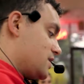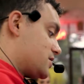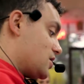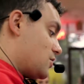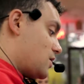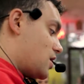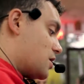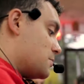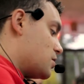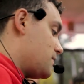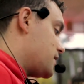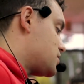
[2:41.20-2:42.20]
So, our
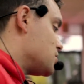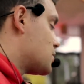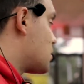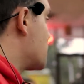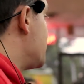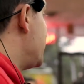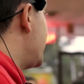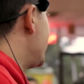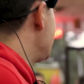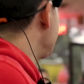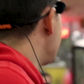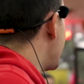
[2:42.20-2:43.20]
motivational quote of the
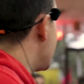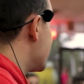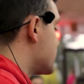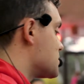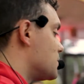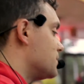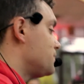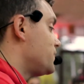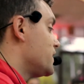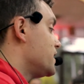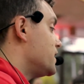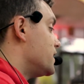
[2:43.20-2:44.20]
day, I like this
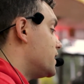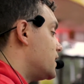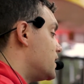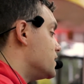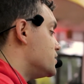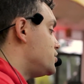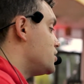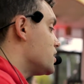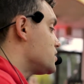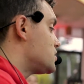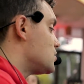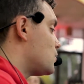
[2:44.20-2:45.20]
one. Uh,
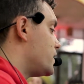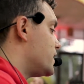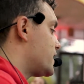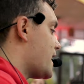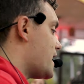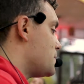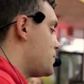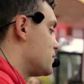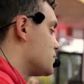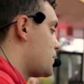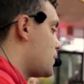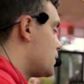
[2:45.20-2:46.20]
just when the
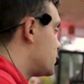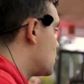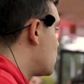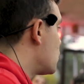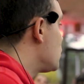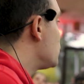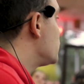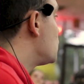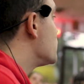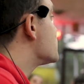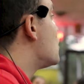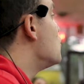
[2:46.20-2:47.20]
caterpillar thought the world
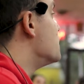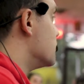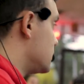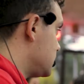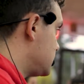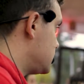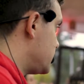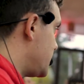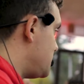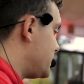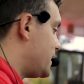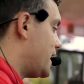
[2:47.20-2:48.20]
was over,
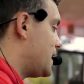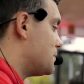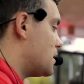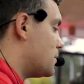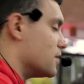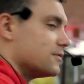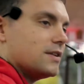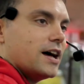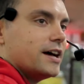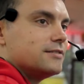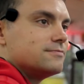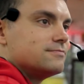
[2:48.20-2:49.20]
it became a
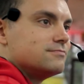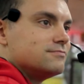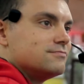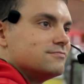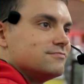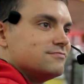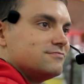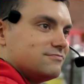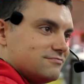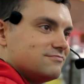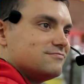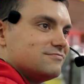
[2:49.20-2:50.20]
butterfly.
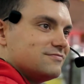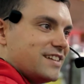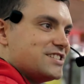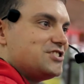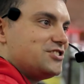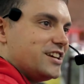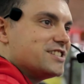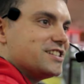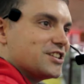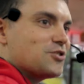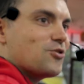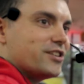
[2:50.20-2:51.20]
That's
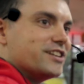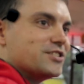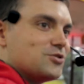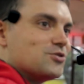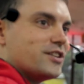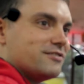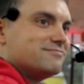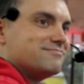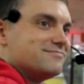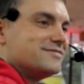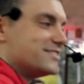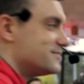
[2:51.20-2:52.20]
cheesy and corny and cool,
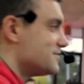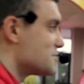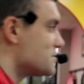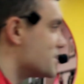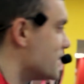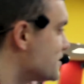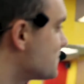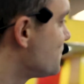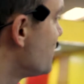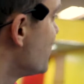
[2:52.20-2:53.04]
right? Yeah, so it's nice.